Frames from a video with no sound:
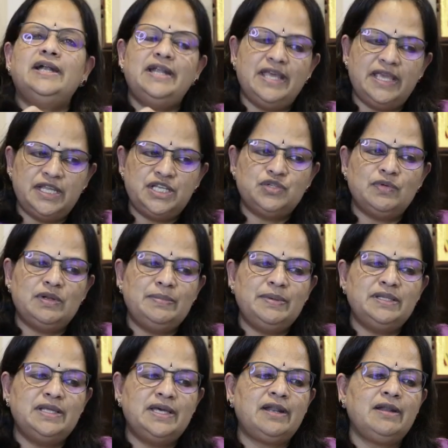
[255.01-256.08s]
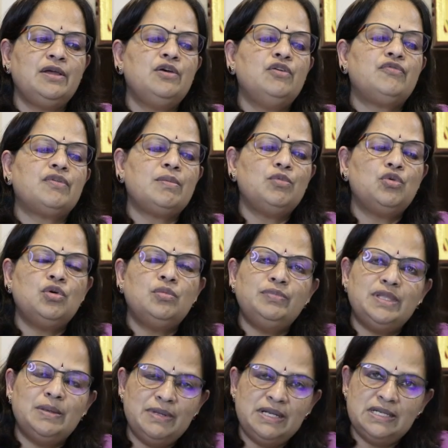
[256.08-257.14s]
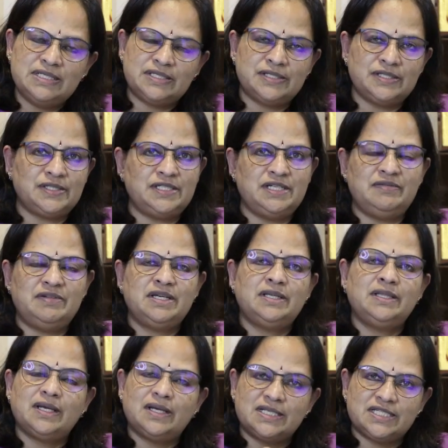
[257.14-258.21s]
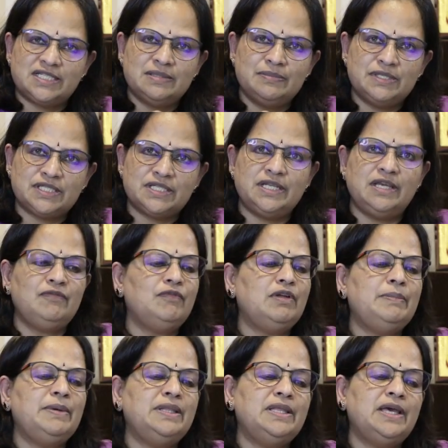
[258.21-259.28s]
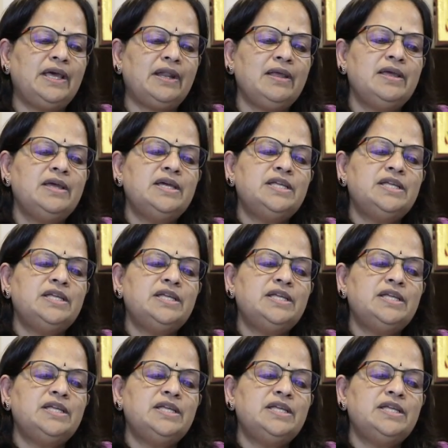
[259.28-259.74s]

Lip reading: date will be there, from whom the bill is received. The customer's name will be there.